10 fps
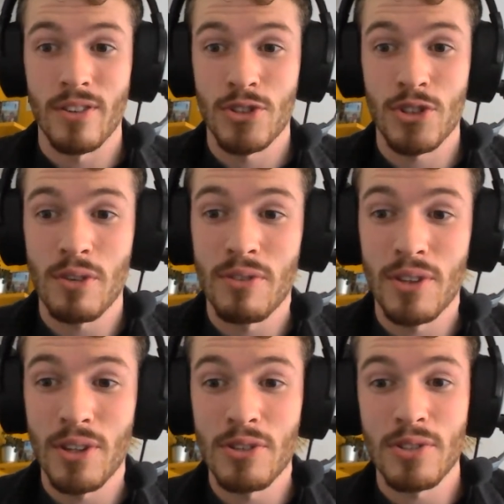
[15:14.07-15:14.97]
So for
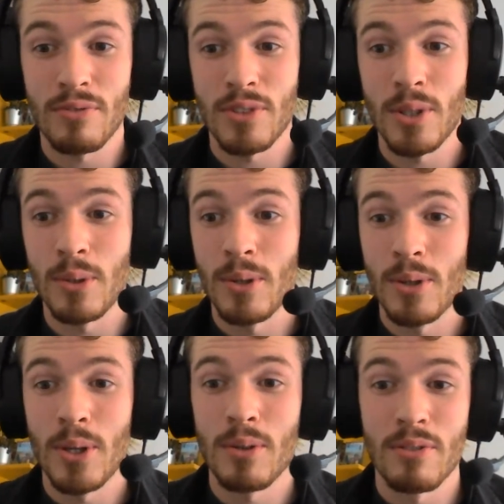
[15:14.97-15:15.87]
those of you
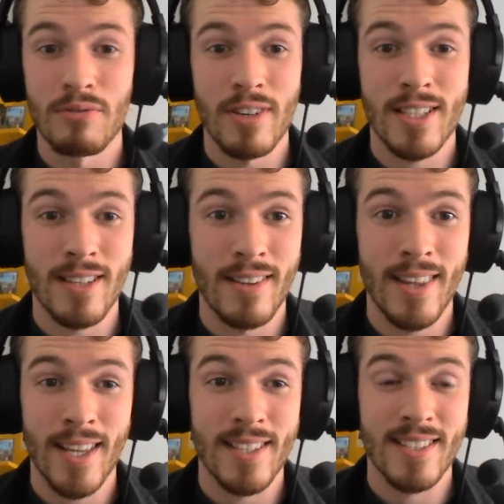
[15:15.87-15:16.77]
who have written
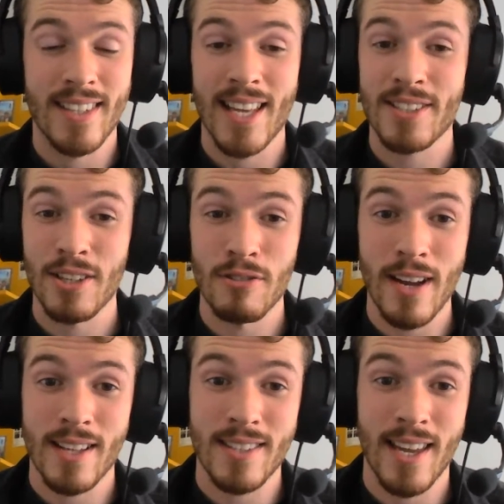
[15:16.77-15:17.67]
this, that's correct.